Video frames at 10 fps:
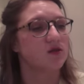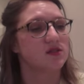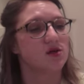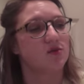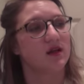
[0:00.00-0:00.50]

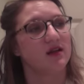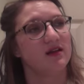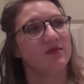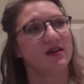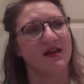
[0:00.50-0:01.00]
so when I
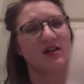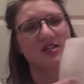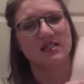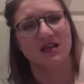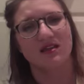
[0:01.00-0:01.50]
clean my
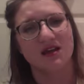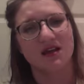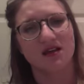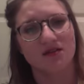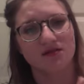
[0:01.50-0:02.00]
liners, like they
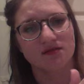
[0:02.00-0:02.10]
get